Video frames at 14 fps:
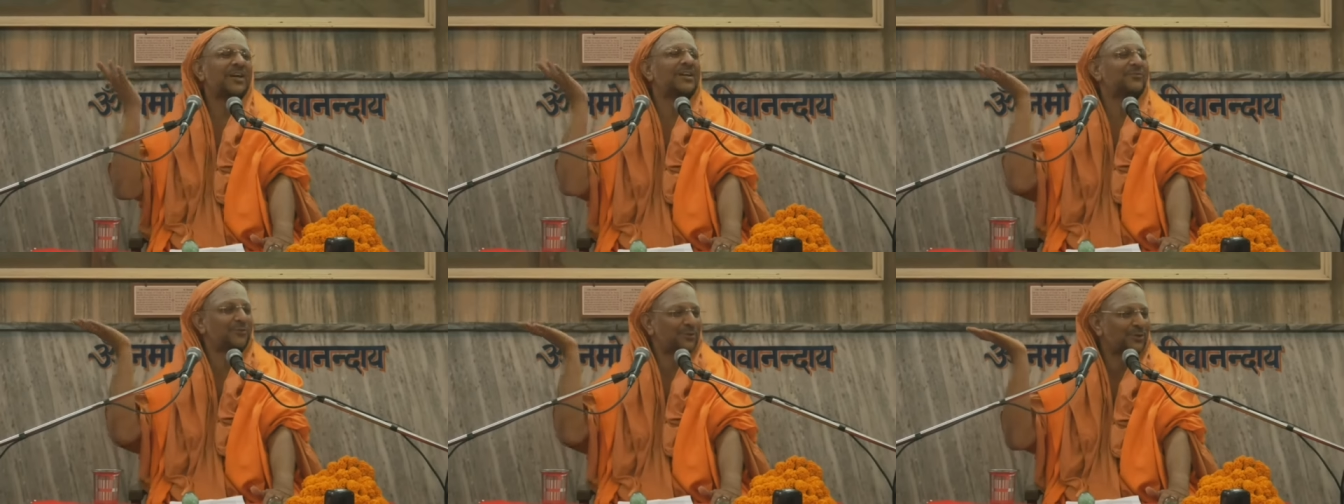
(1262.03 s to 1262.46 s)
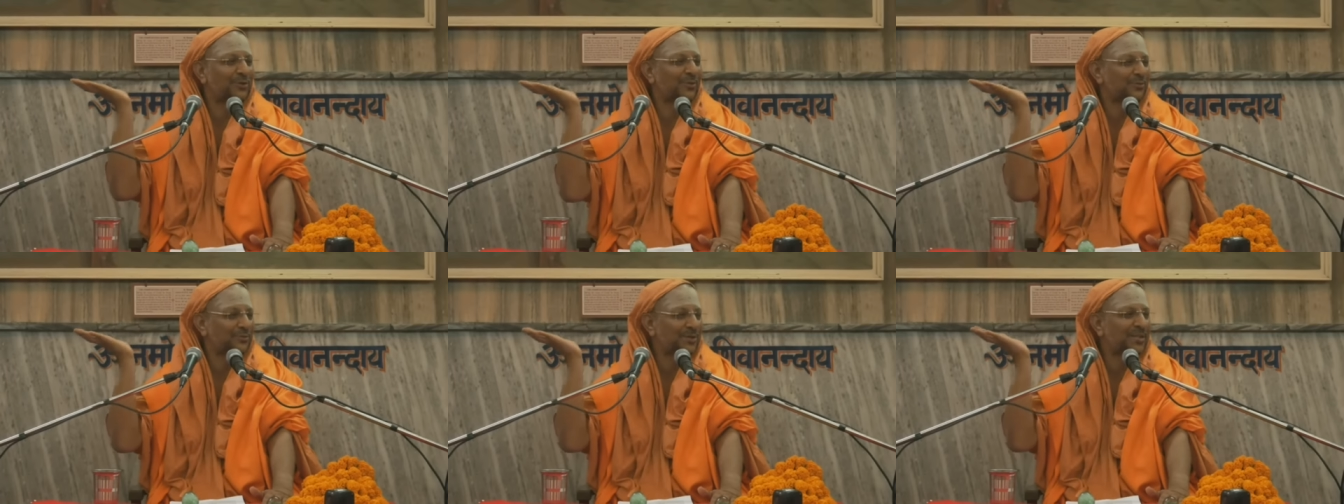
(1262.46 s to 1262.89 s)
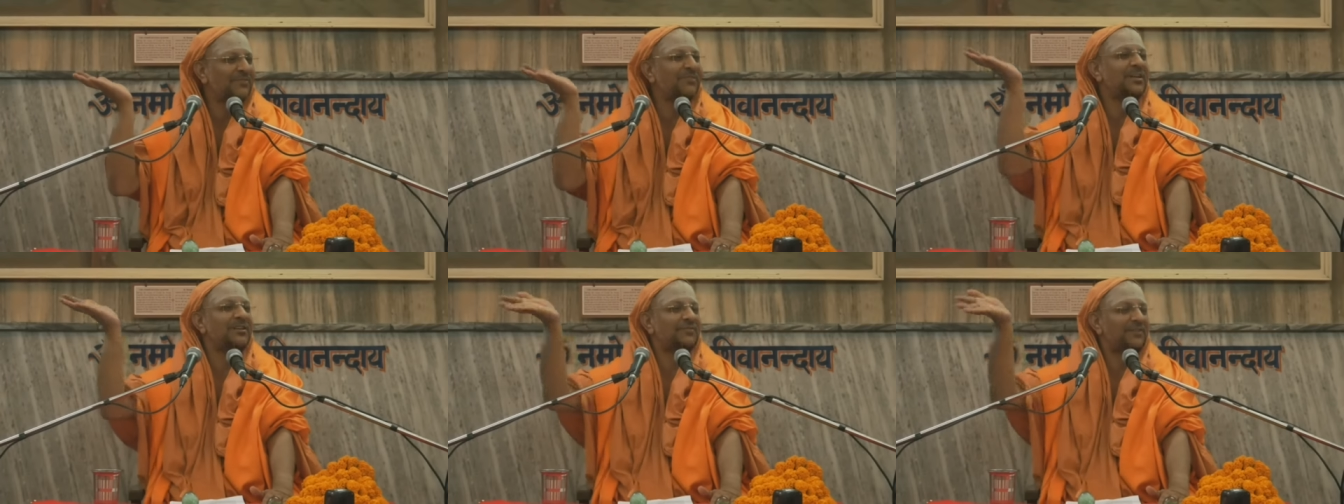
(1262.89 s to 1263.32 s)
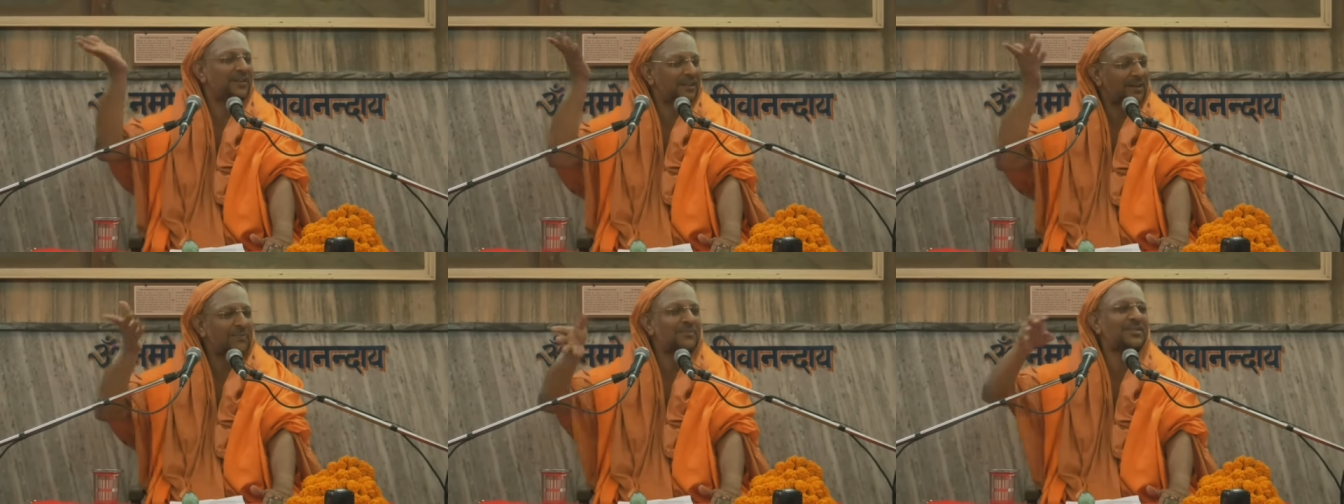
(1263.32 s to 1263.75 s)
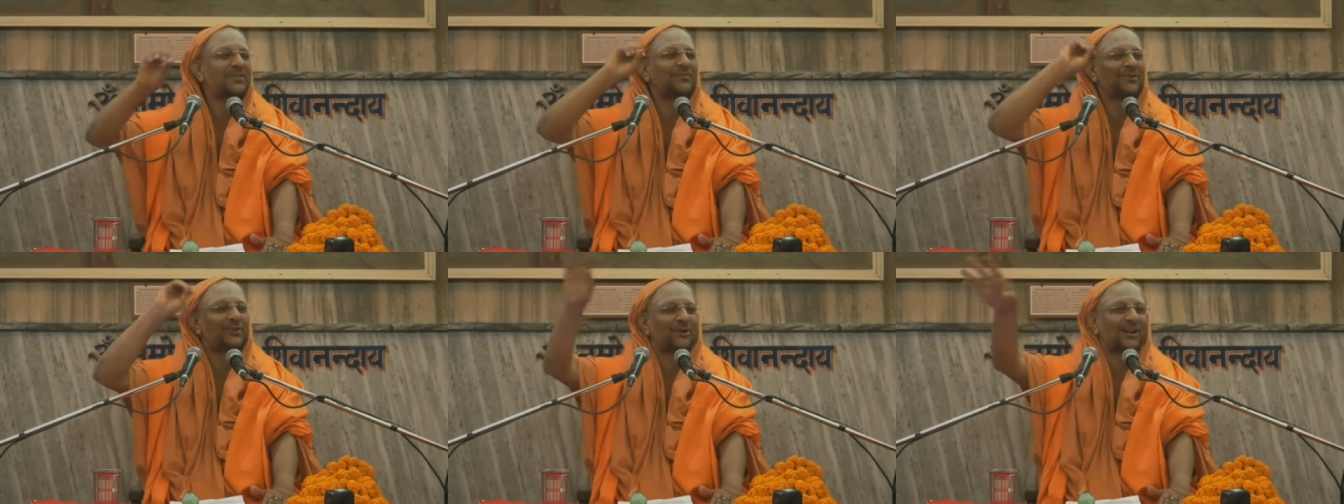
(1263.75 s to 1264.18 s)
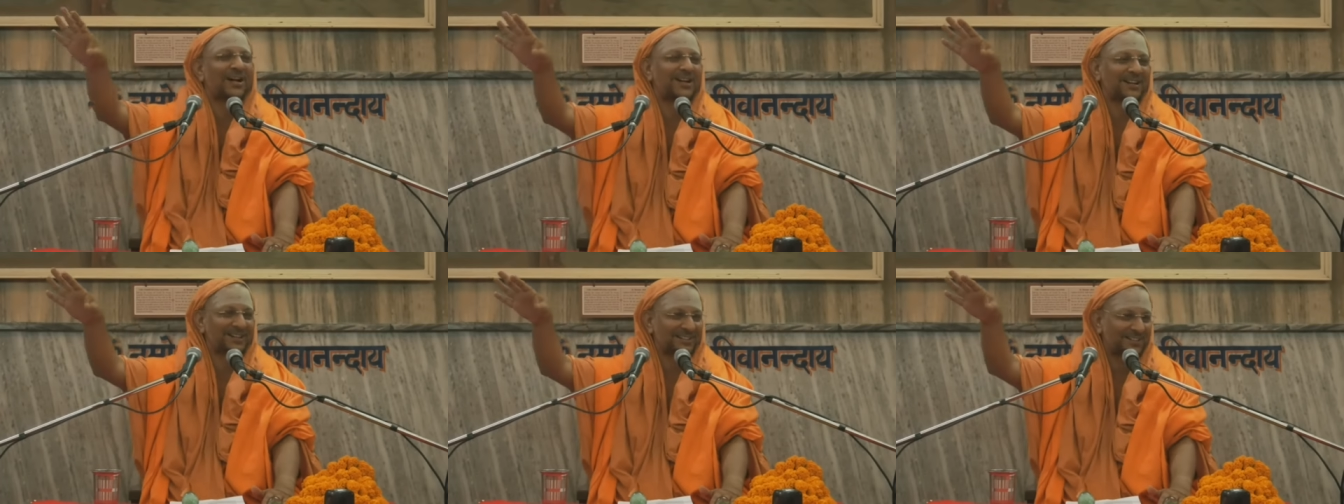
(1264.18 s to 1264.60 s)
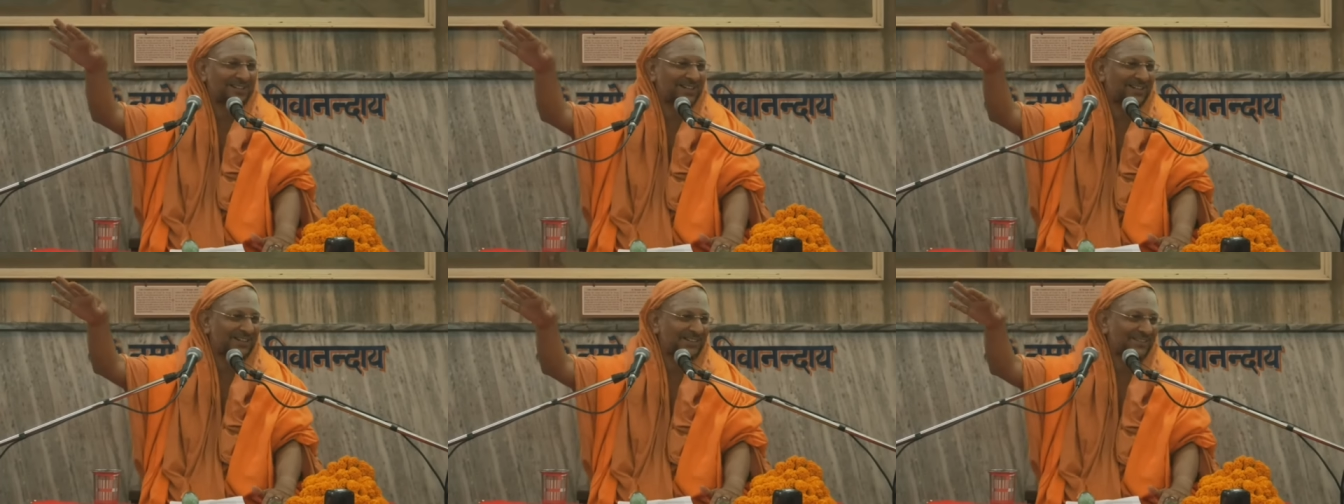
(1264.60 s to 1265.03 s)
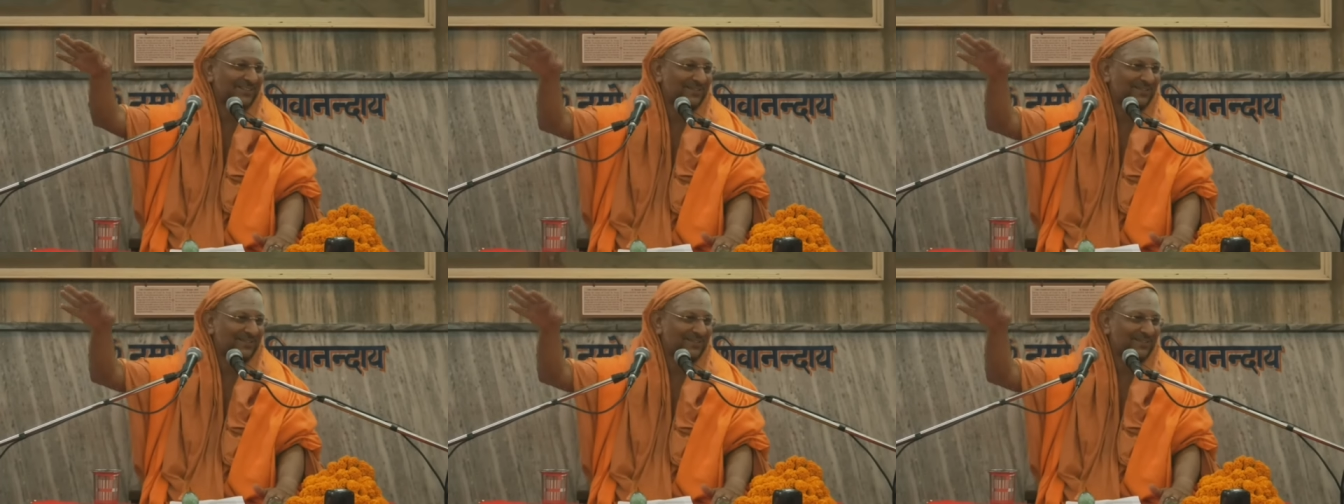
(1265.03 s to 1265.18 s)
wait for him? Even if he comes, he will not understand.